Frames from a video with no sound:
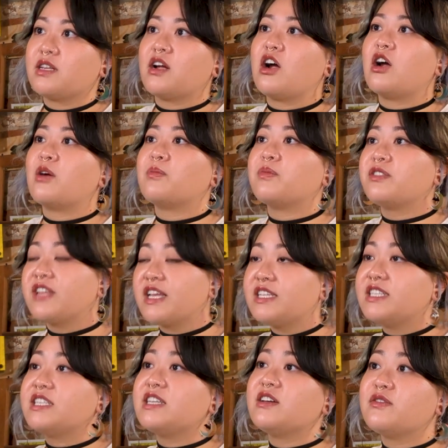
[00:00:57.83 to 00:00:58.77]
there are
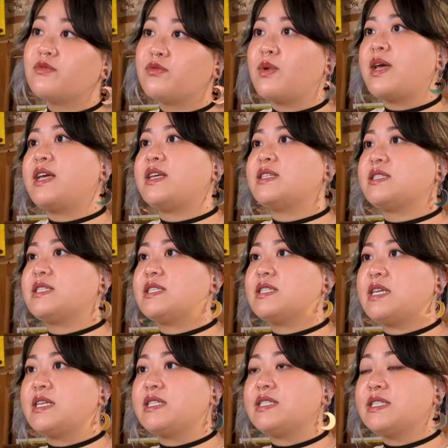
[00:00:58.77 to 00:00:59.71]
plenty of ways to
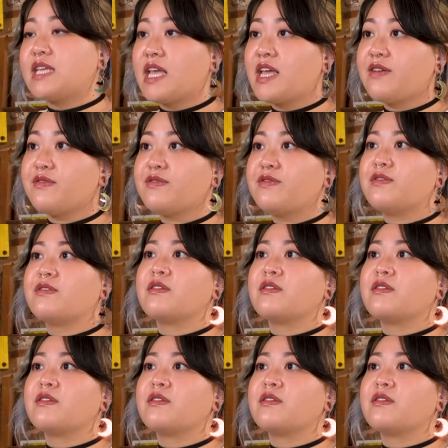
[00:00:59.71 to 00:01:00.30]
stay safe,